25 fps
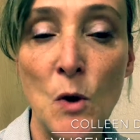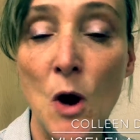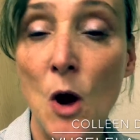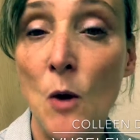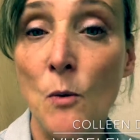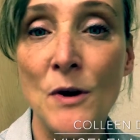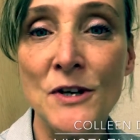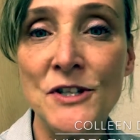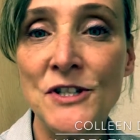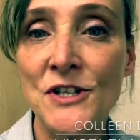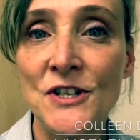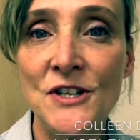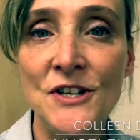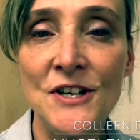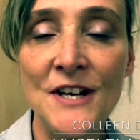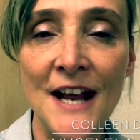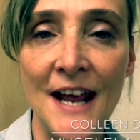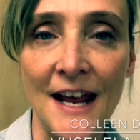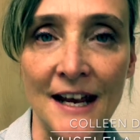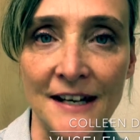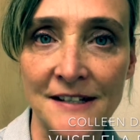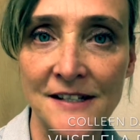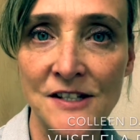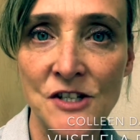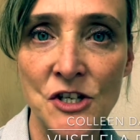What to do
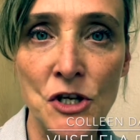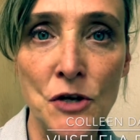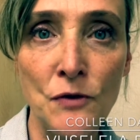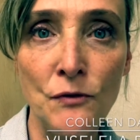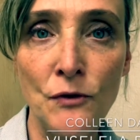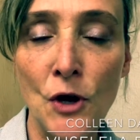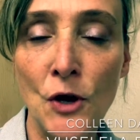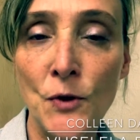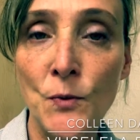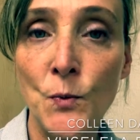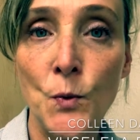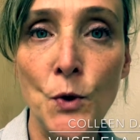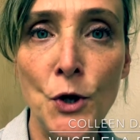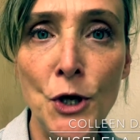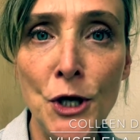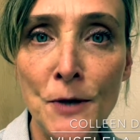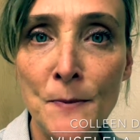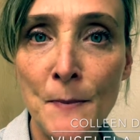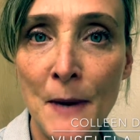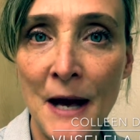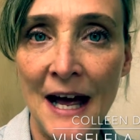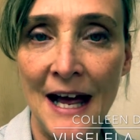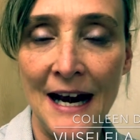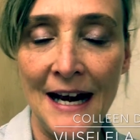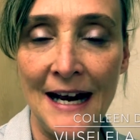next? You've got work
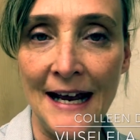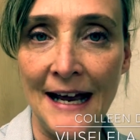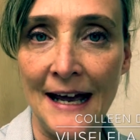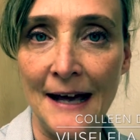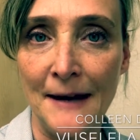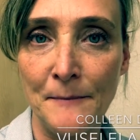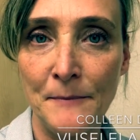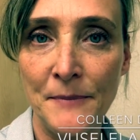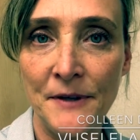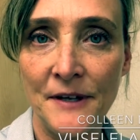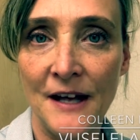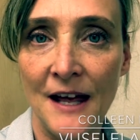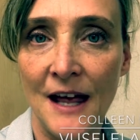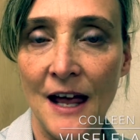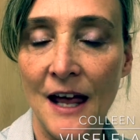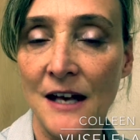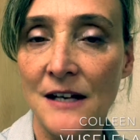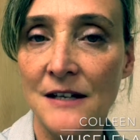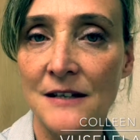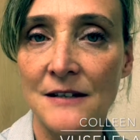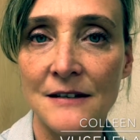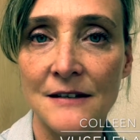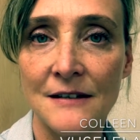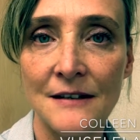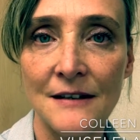piling up,
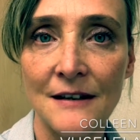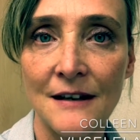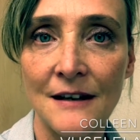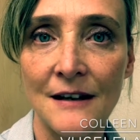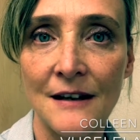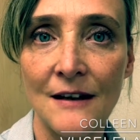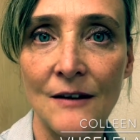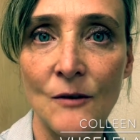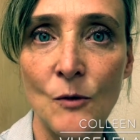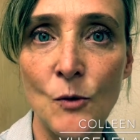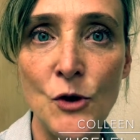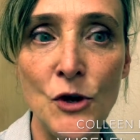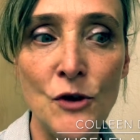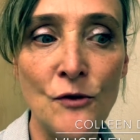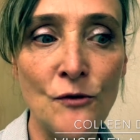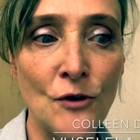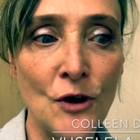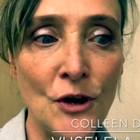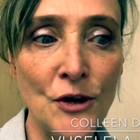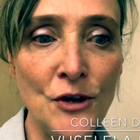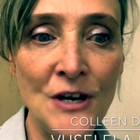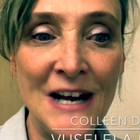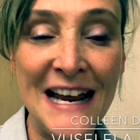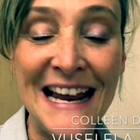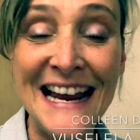and or you've got
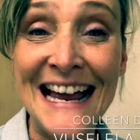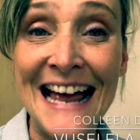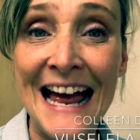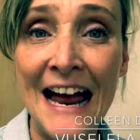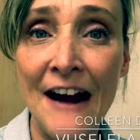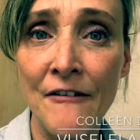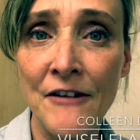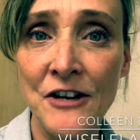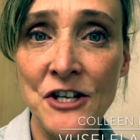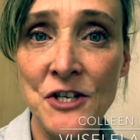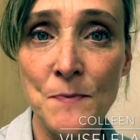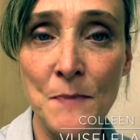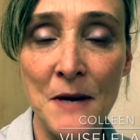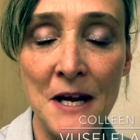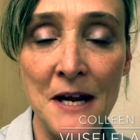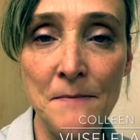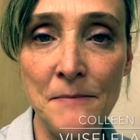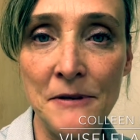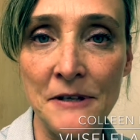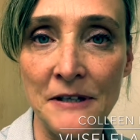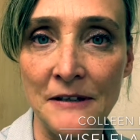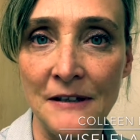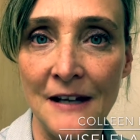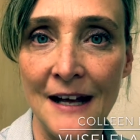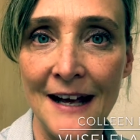to encourage
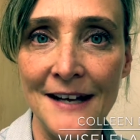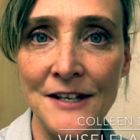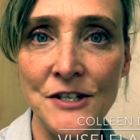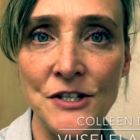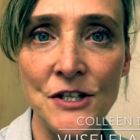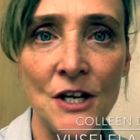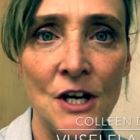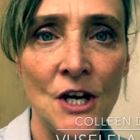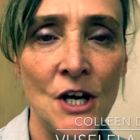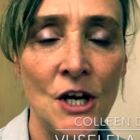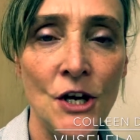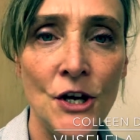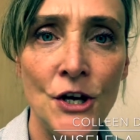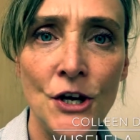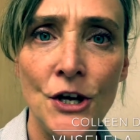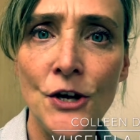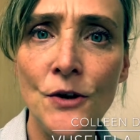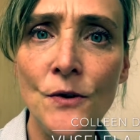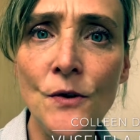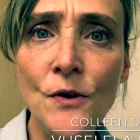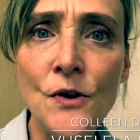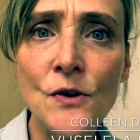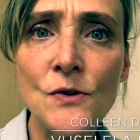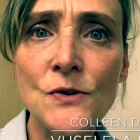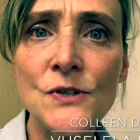people, and you
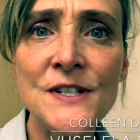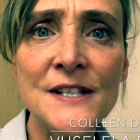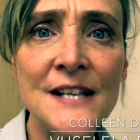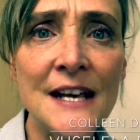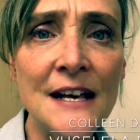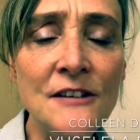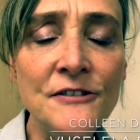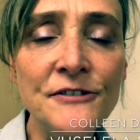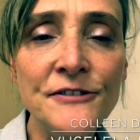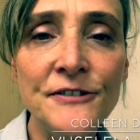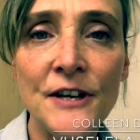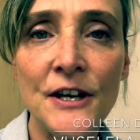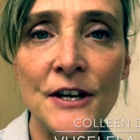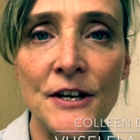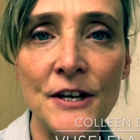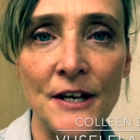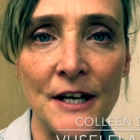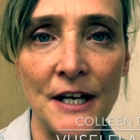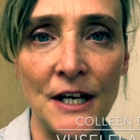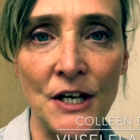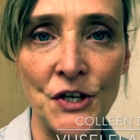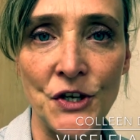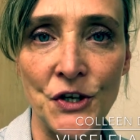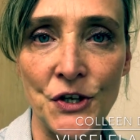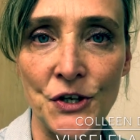yourself are not
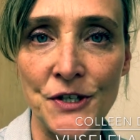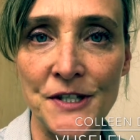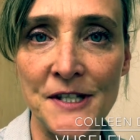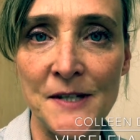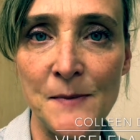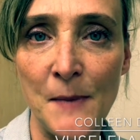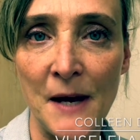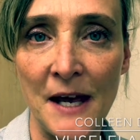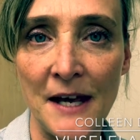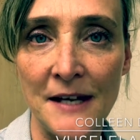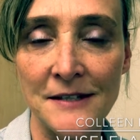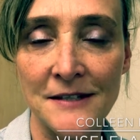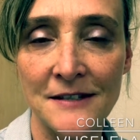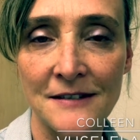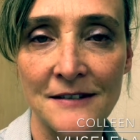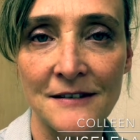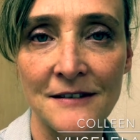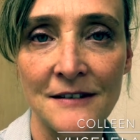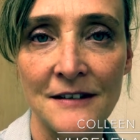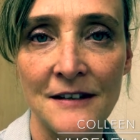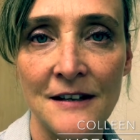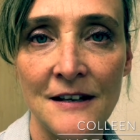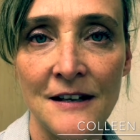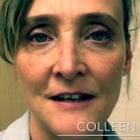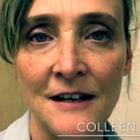in a good space.
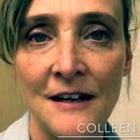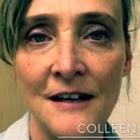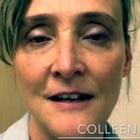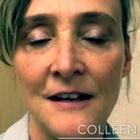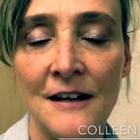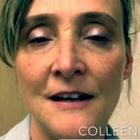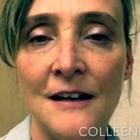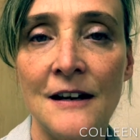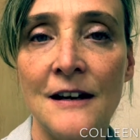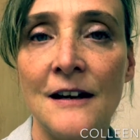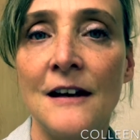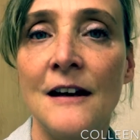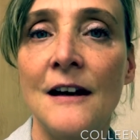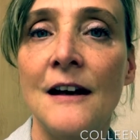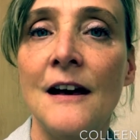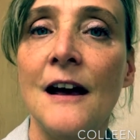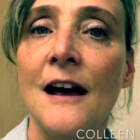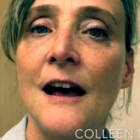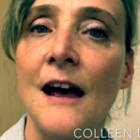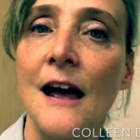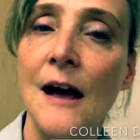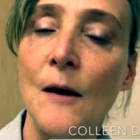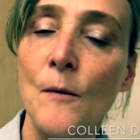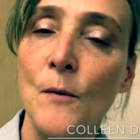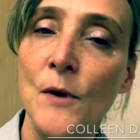
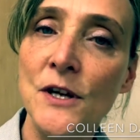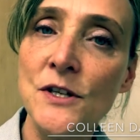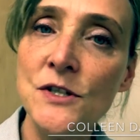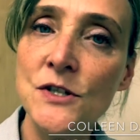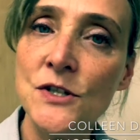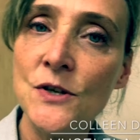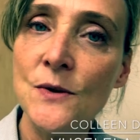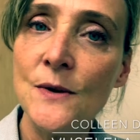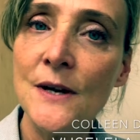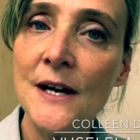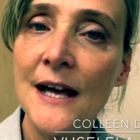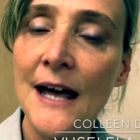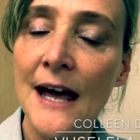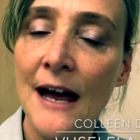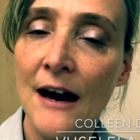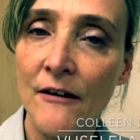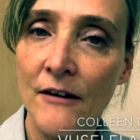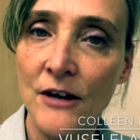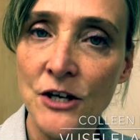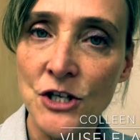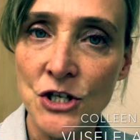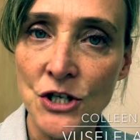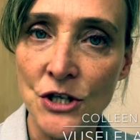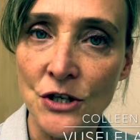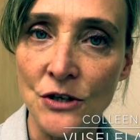I want to
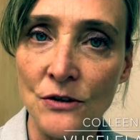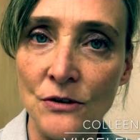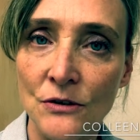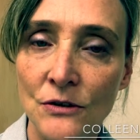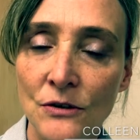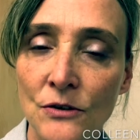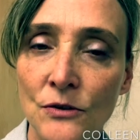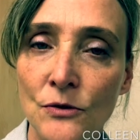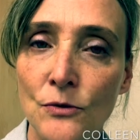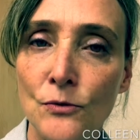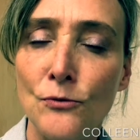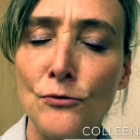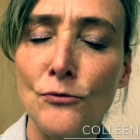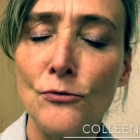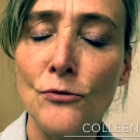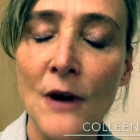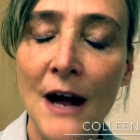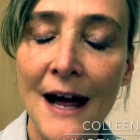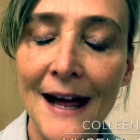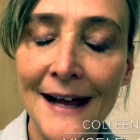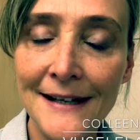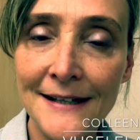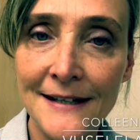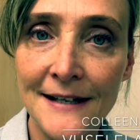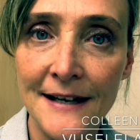encourage you
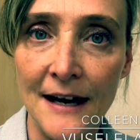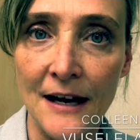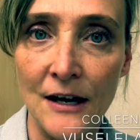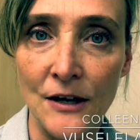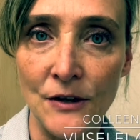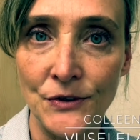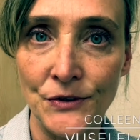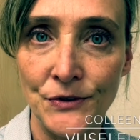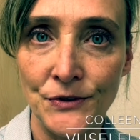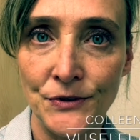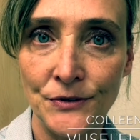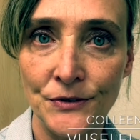right now